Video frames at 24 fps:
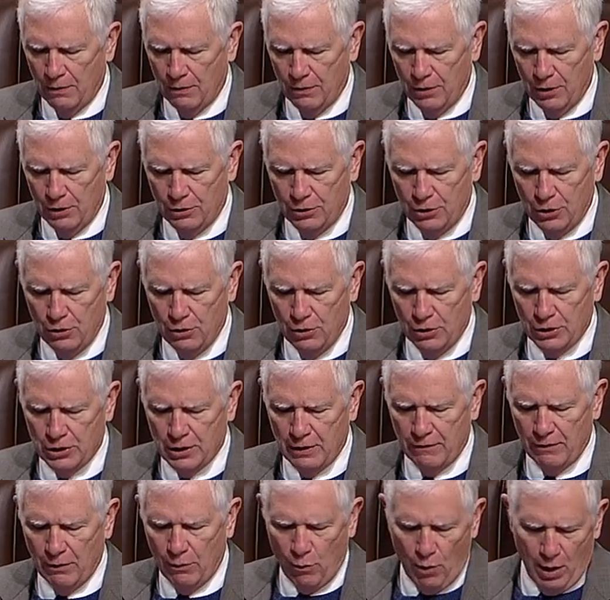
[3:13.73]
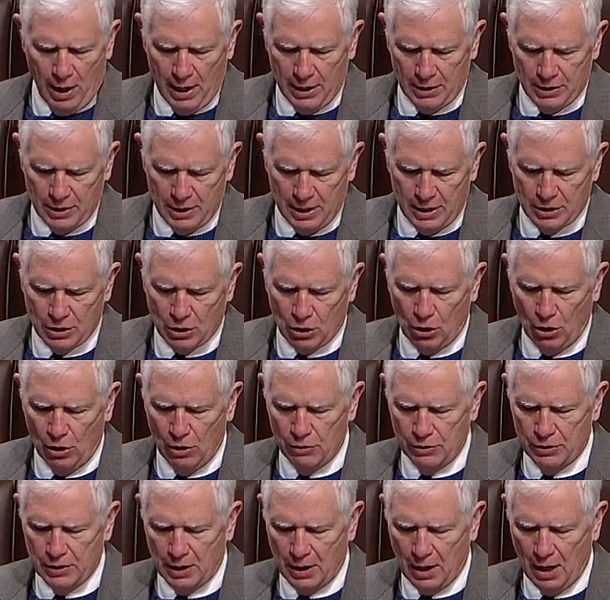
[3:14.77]
"The Judas of the West has
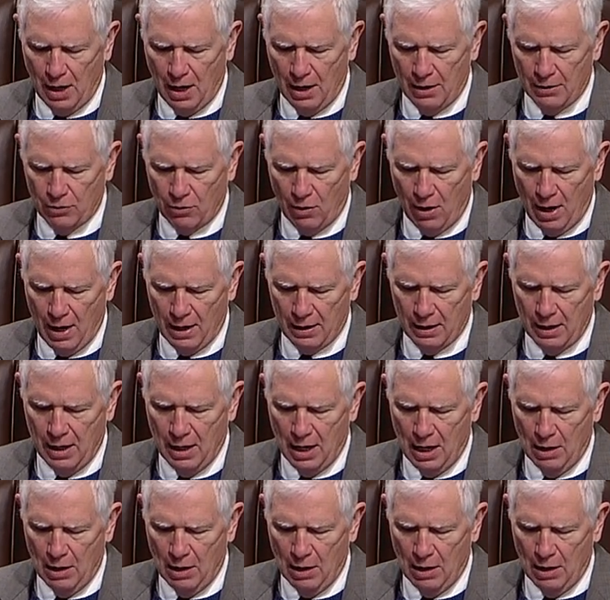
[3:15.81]
closed the contract